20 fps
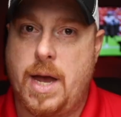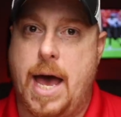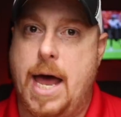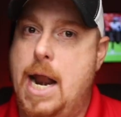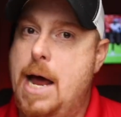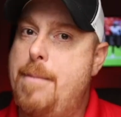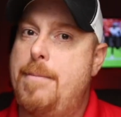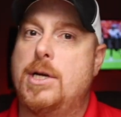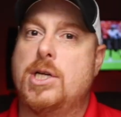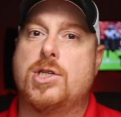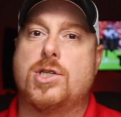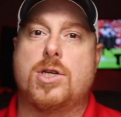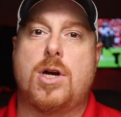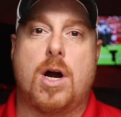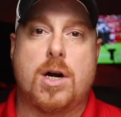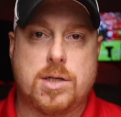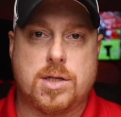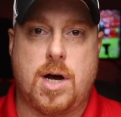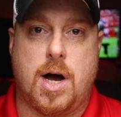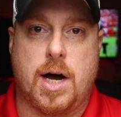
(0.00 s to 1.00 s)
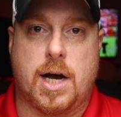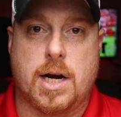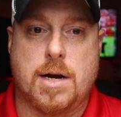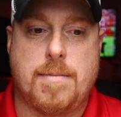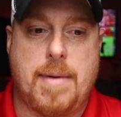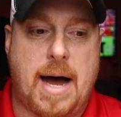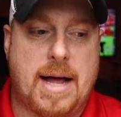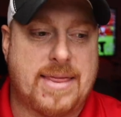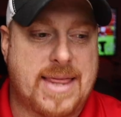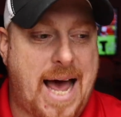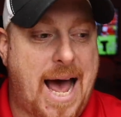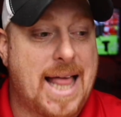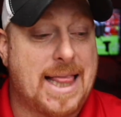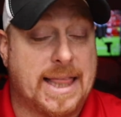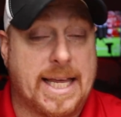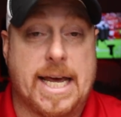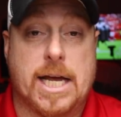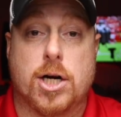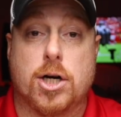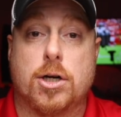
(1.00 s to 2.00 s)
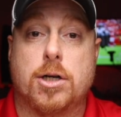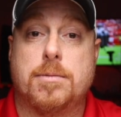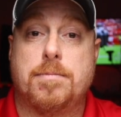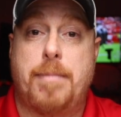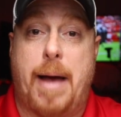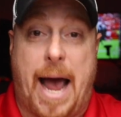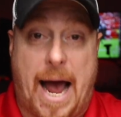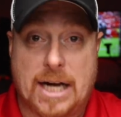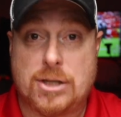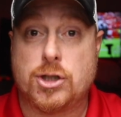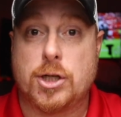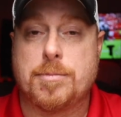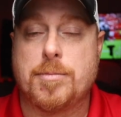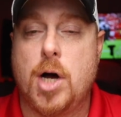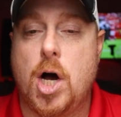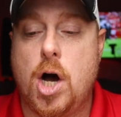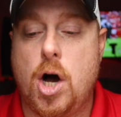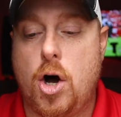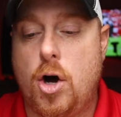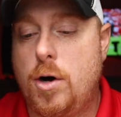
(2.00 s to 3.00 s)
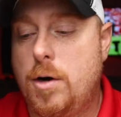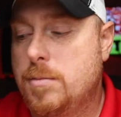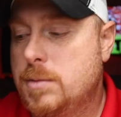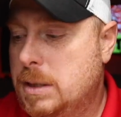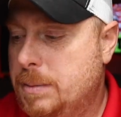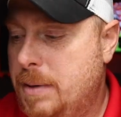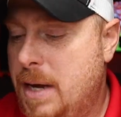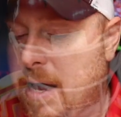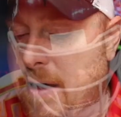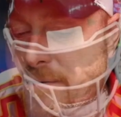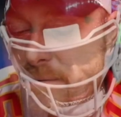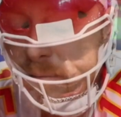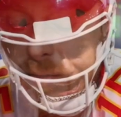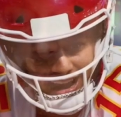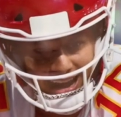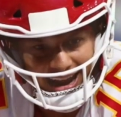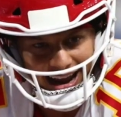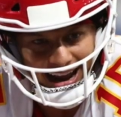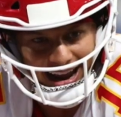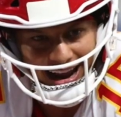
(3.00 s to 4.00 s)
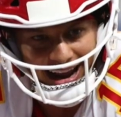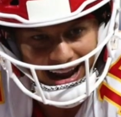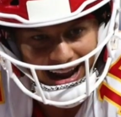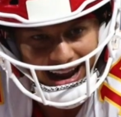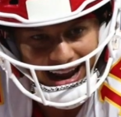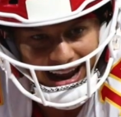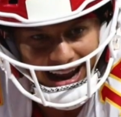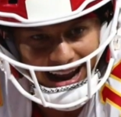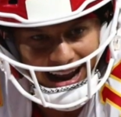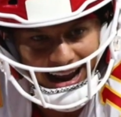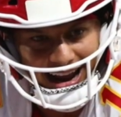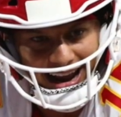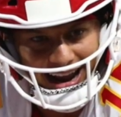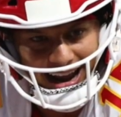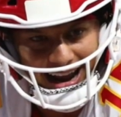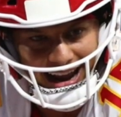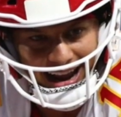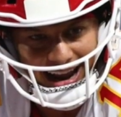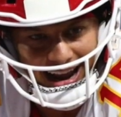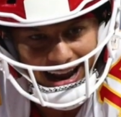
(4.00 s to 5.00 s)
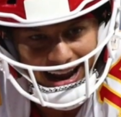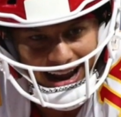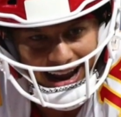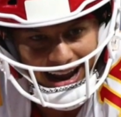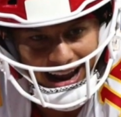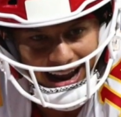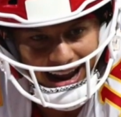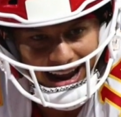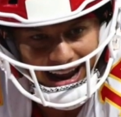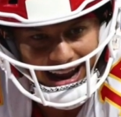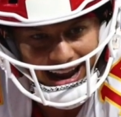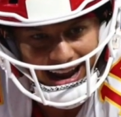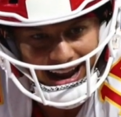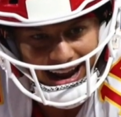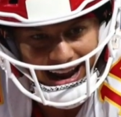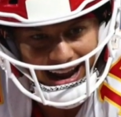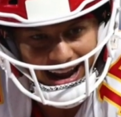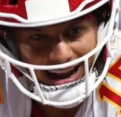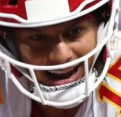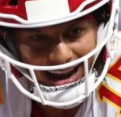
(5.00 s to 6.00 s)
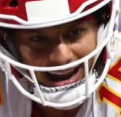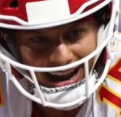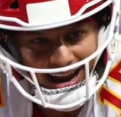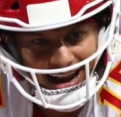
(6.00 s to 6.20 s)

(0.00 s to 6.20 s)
And I'm going to start talking about that leader, Patrick Mahomes, PM15, because he's got kind of a job in